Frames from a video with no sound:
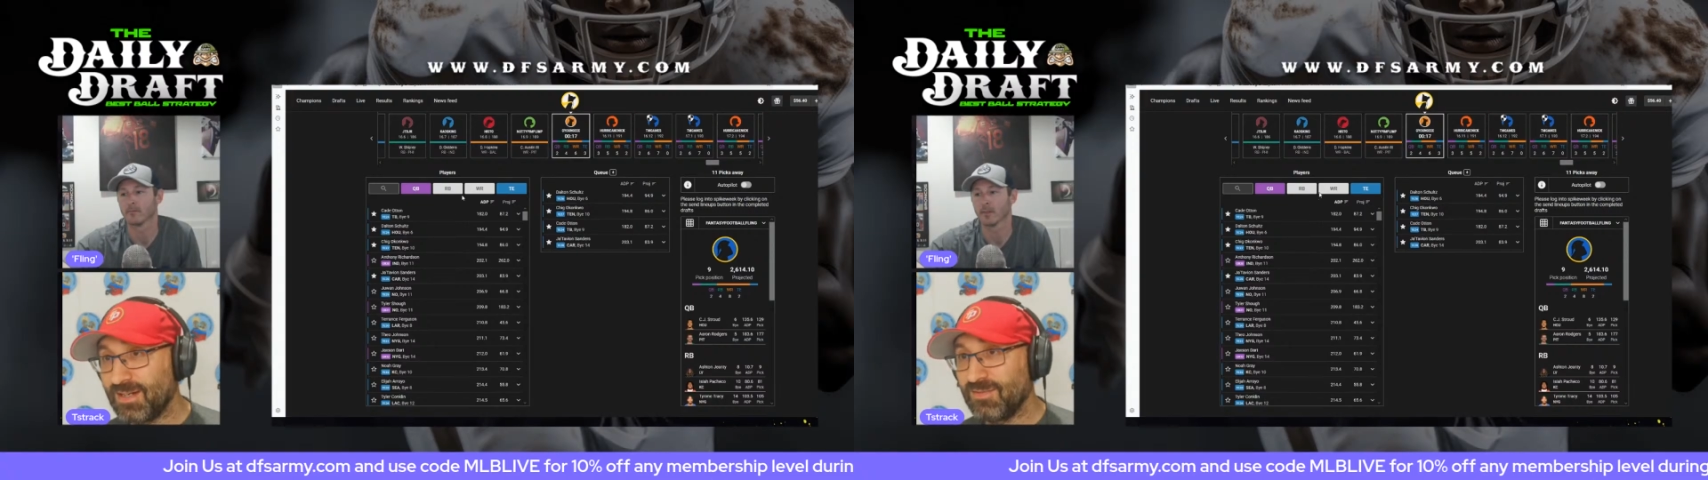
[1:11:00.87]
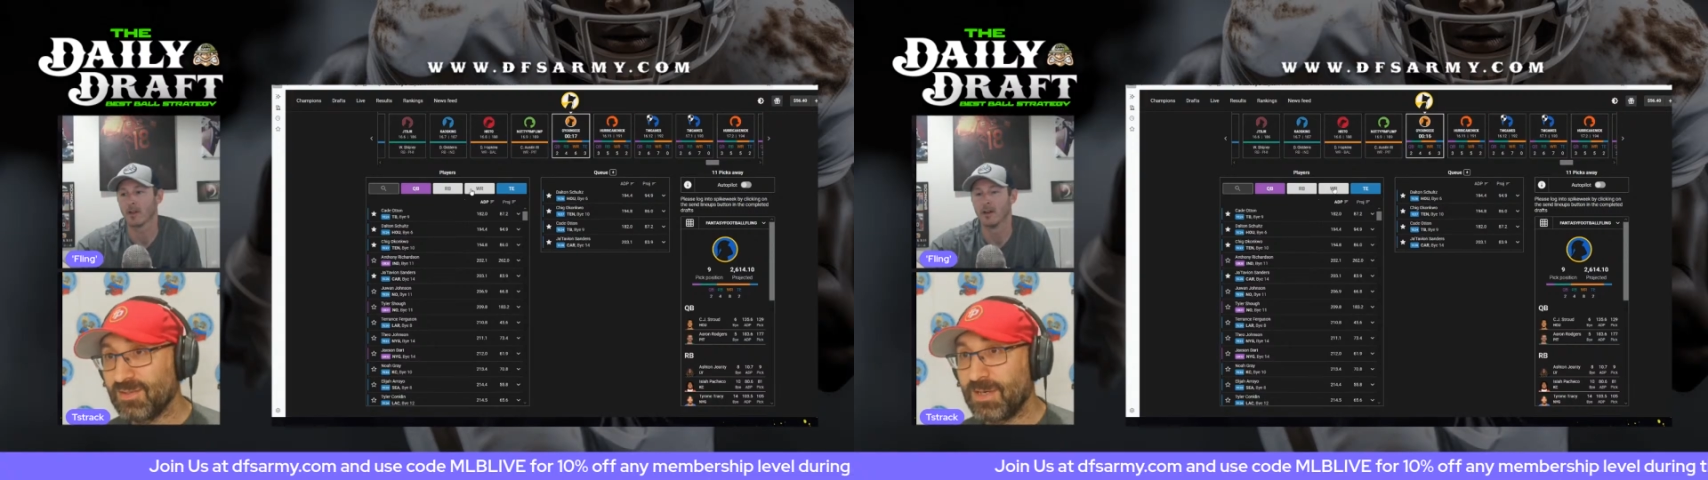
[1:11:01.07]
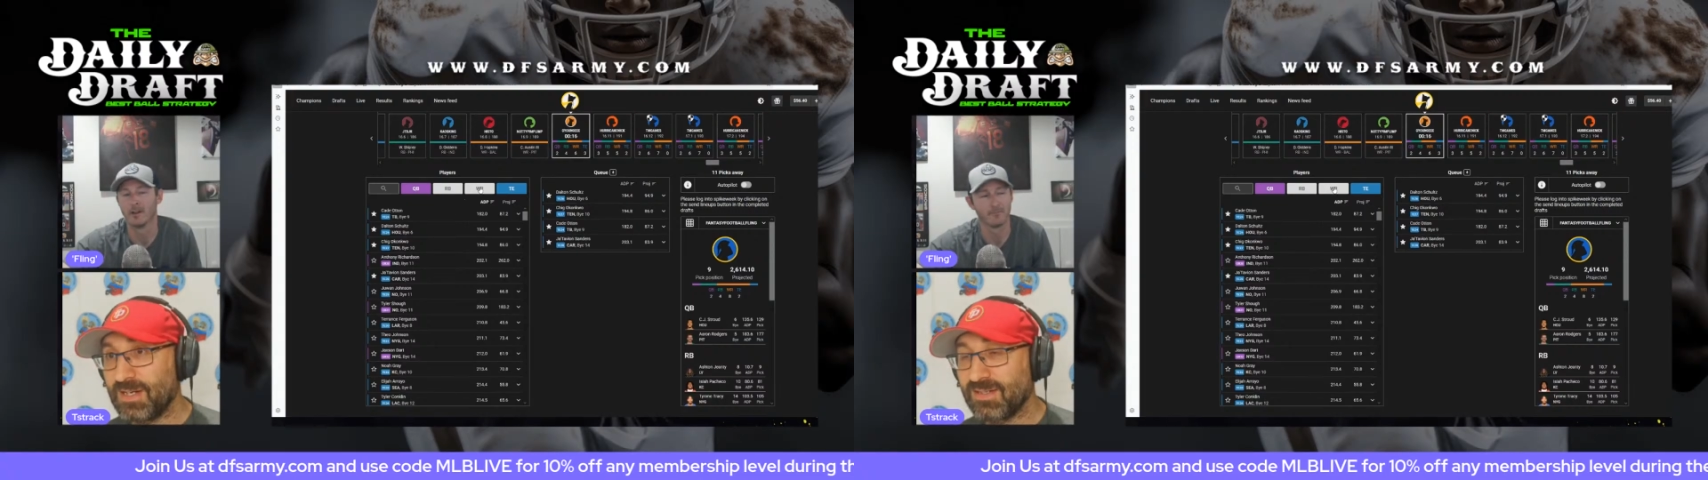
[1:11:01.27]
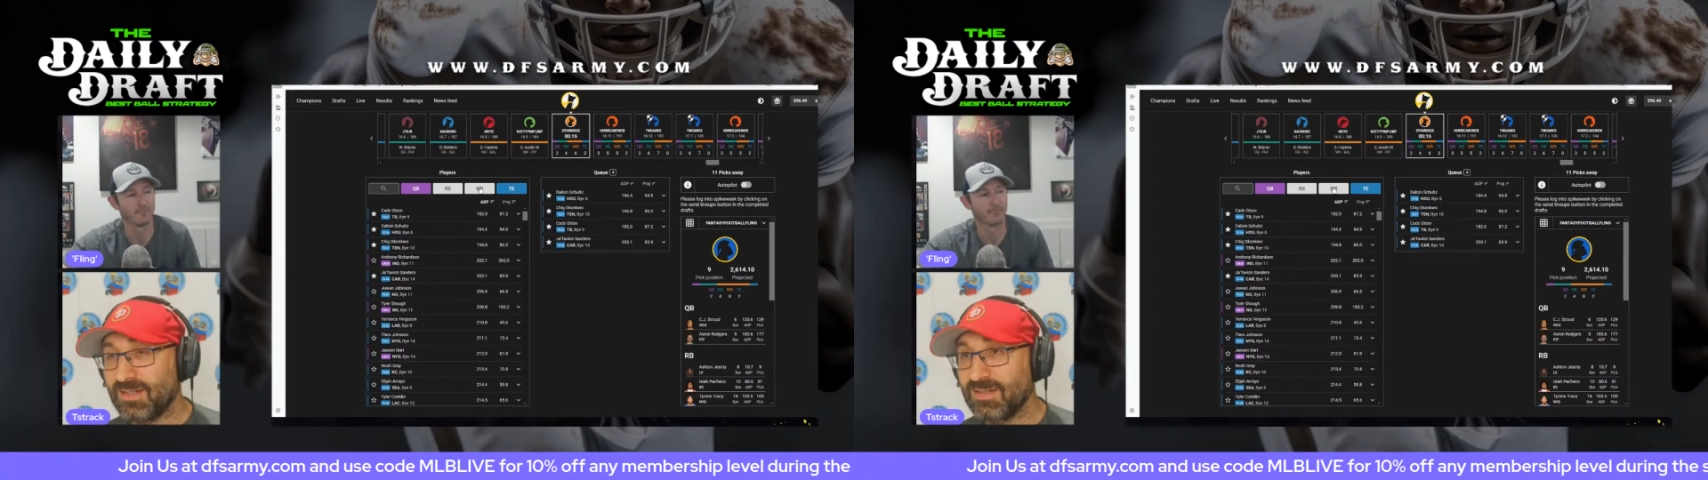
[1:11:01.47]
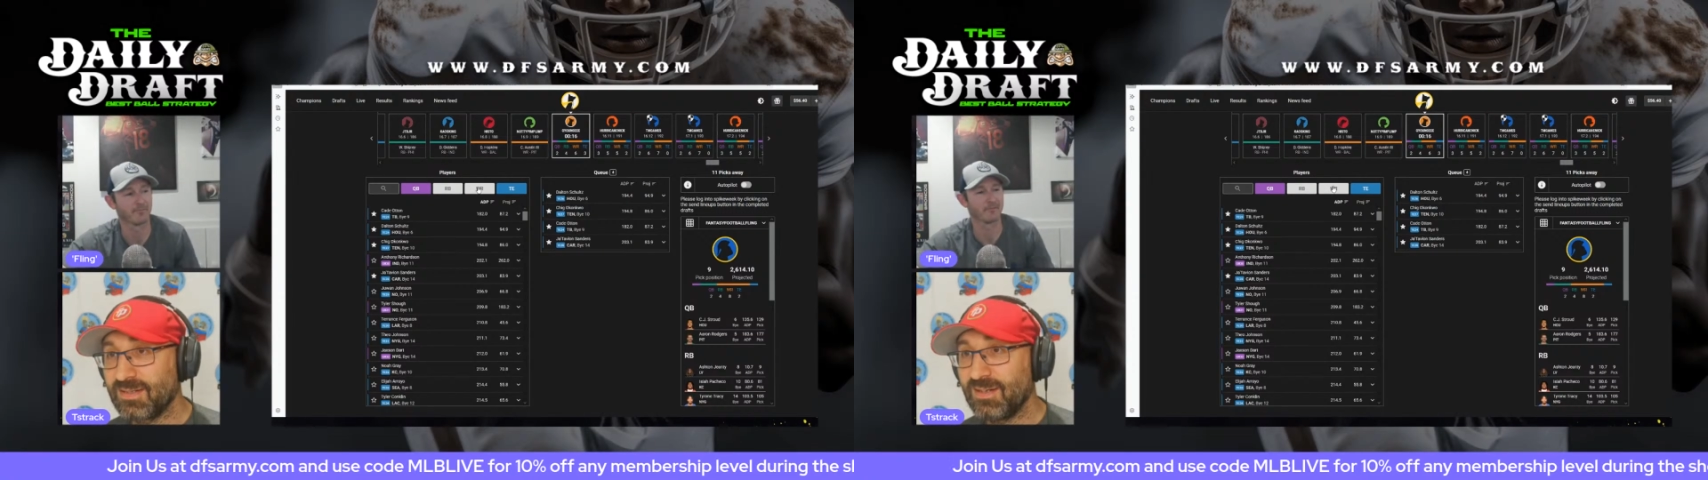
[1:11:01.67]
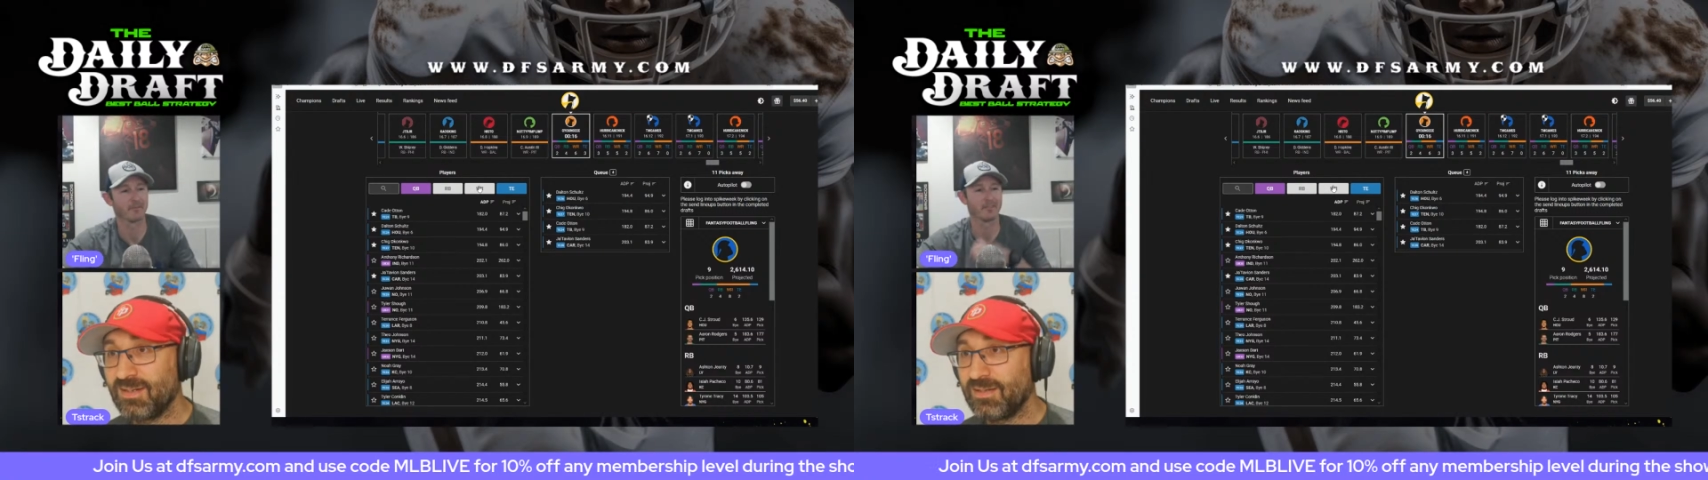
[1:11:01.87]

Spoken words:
of his passes,